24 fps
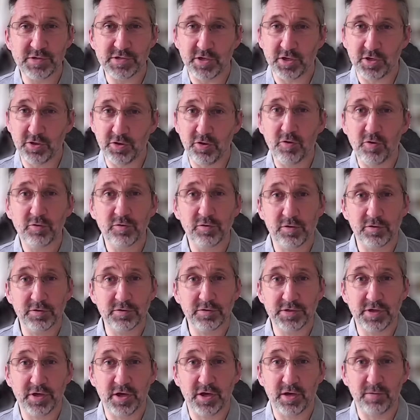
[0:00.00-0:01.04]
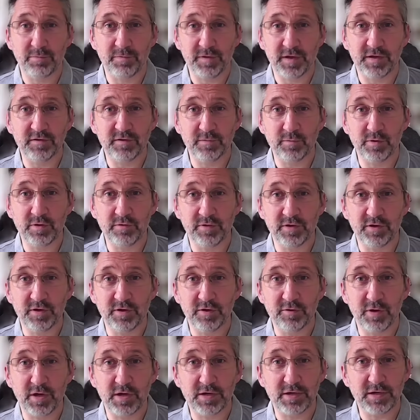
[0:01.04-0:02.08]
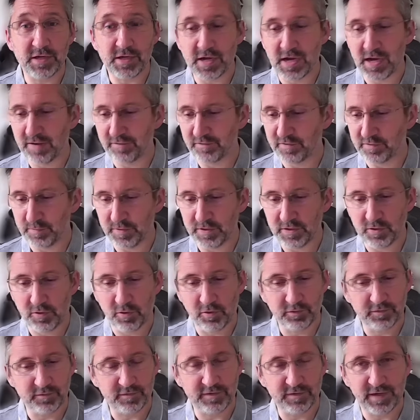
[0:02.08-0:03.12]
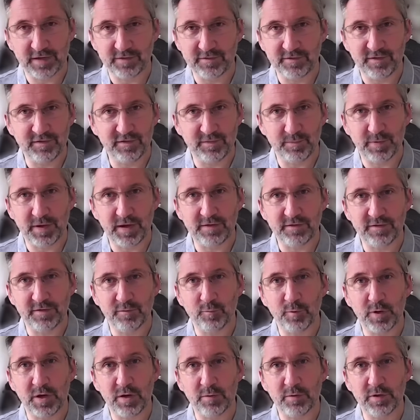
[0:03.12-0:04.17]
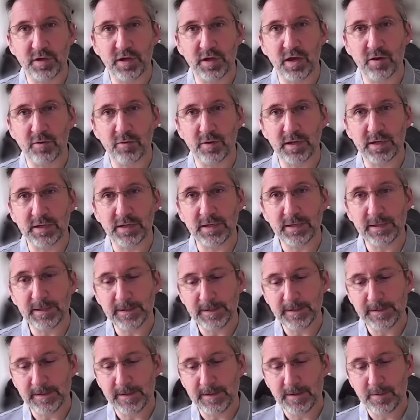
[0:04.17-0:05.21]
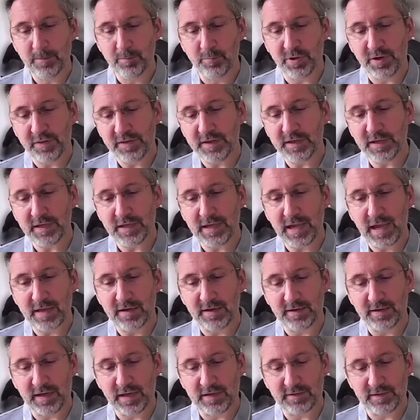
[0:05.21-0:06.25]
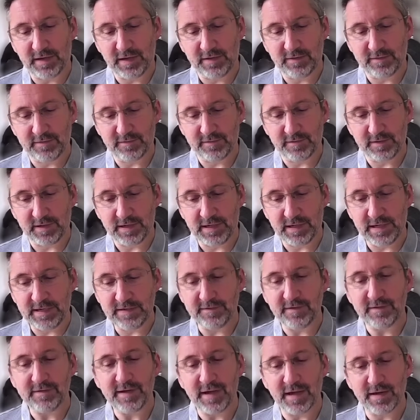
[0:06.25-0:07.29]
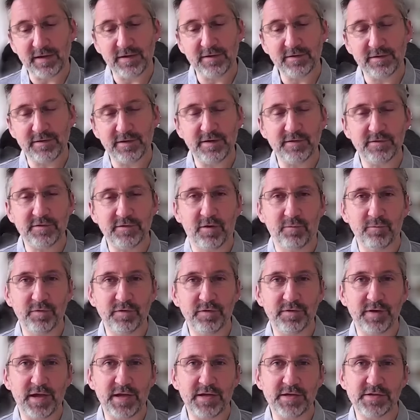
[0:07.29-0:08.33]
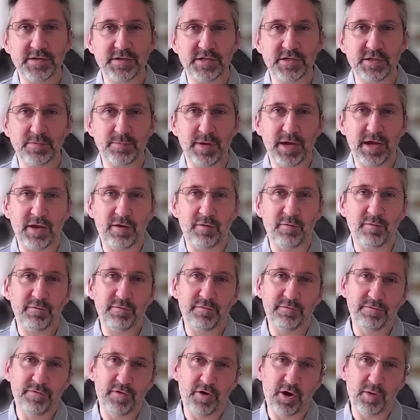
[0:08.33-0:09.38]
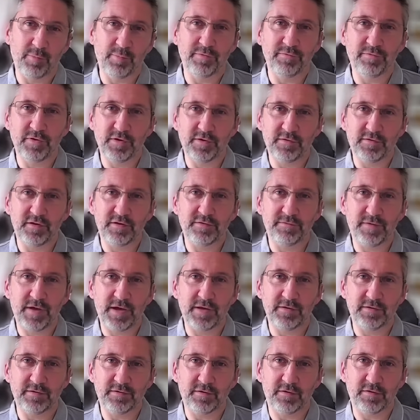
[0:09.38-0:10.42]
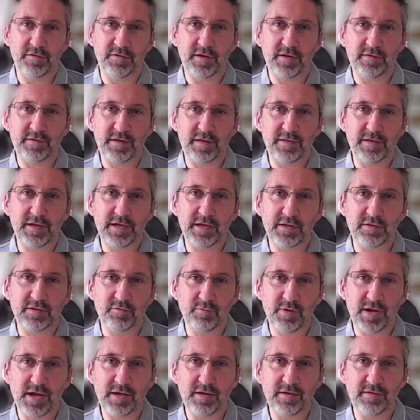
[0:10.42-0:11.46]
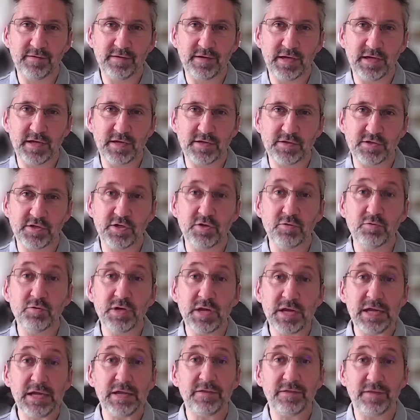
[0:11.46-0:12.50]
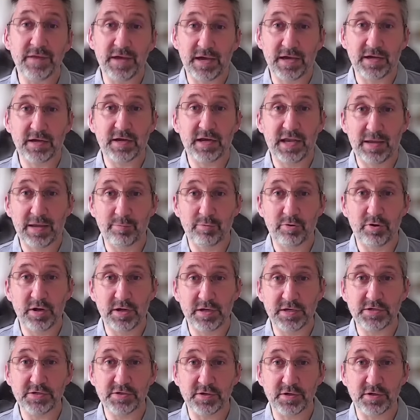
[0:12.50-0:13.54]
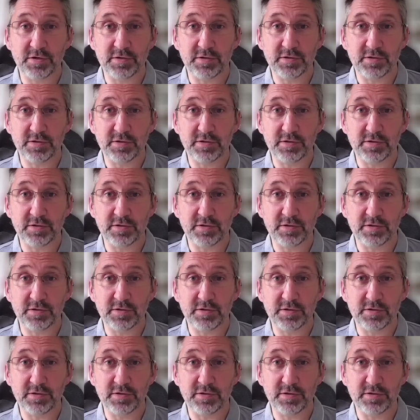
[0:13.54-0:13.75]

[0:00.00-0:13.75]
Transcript: a long, long time. Things are moving quickly. You have to be constantly anticipating where we're going. But I think, again, it's easy to get into these conversations about pharma versus vendors on this. I think the reality is you need that collaboration